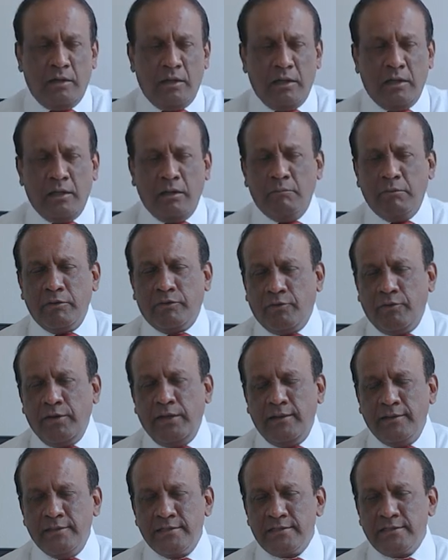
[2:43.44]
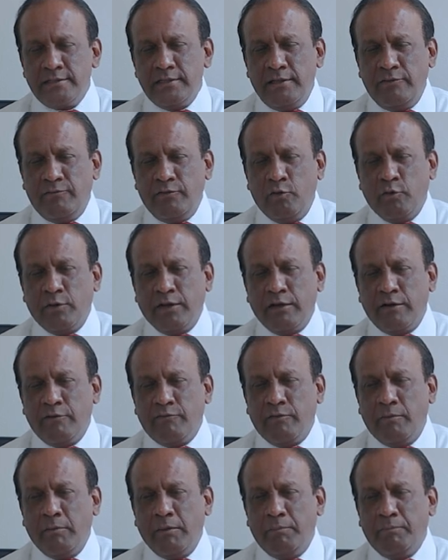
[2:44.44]
And number three is, if you look at it
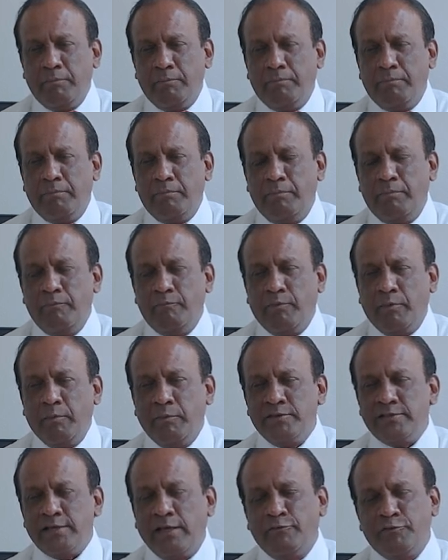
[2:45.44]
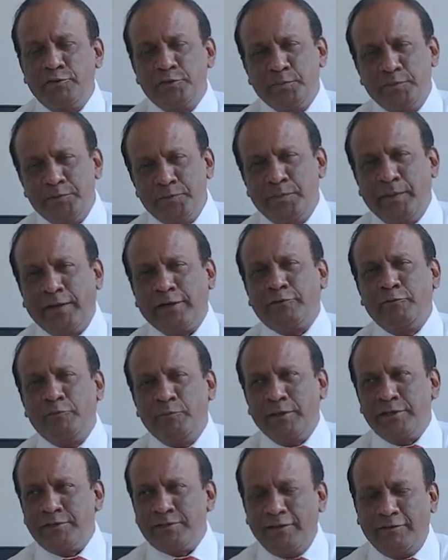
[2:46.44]
from a, from a selfish perspective
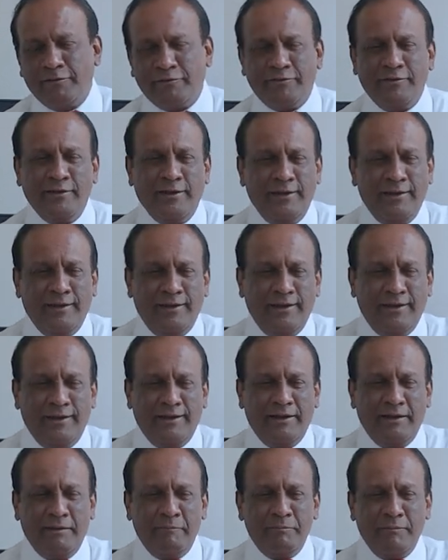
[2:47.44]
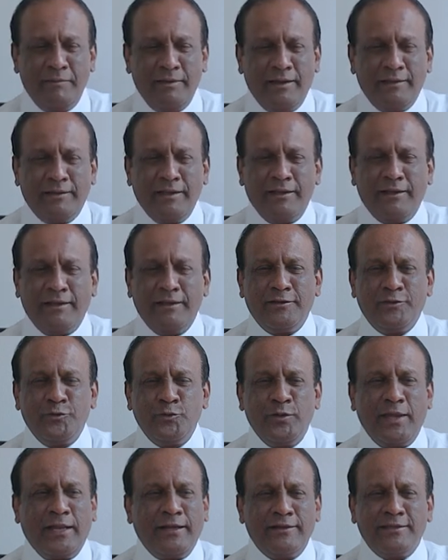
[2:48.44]
myself, uh, I think it,
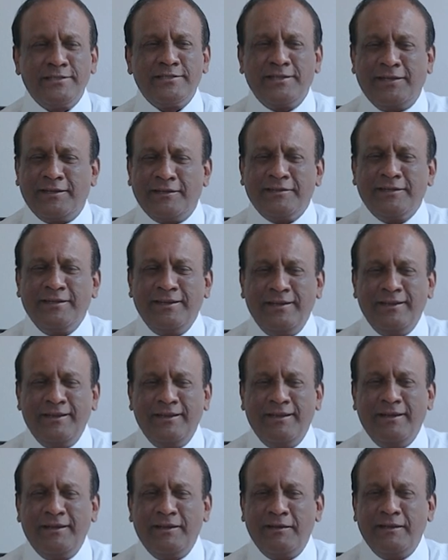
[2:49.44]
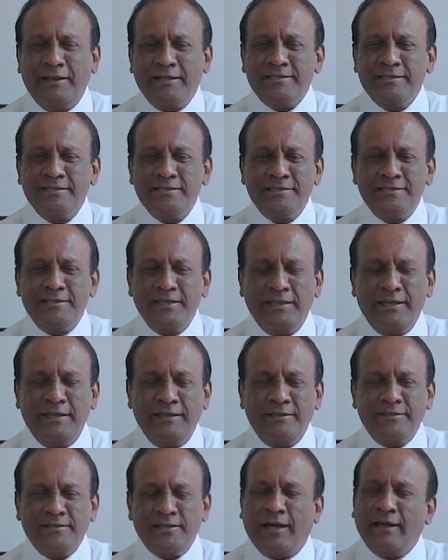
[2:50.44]
to that extent, uh, lessens
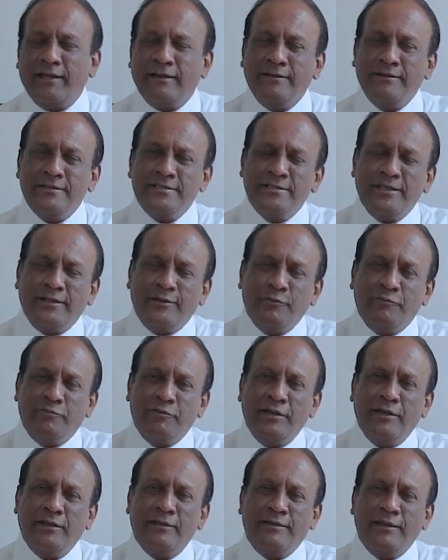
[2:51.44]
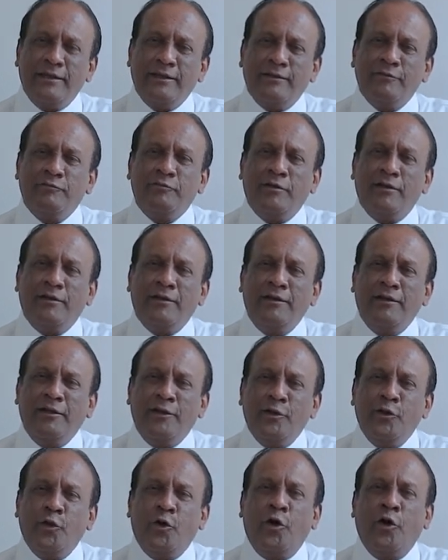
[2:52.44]
the tiredness that you feel at the end of
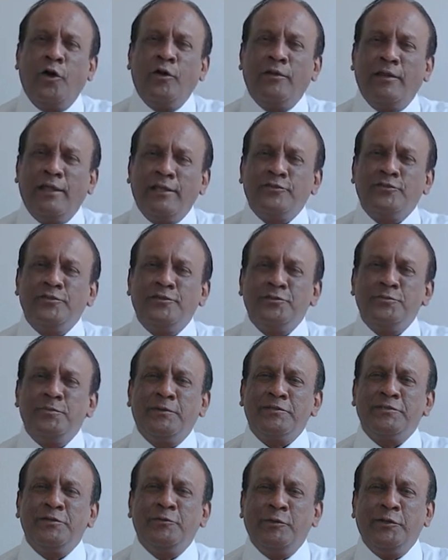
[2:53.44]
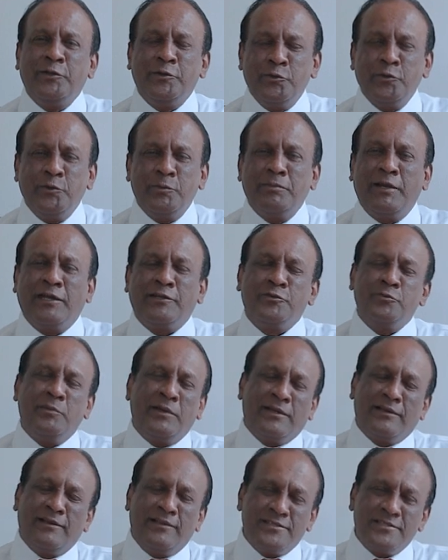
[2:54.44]
a long lecture, especially when you're doing
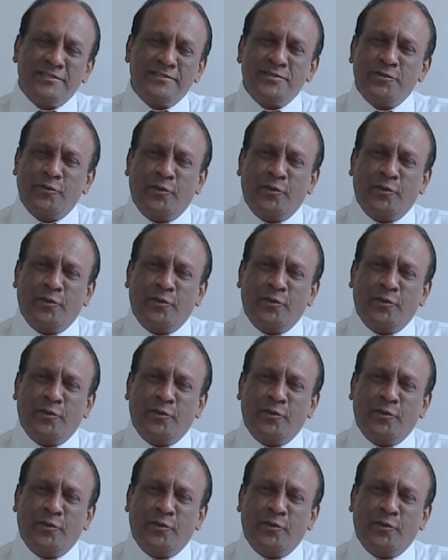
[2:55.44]
back-to-back classes.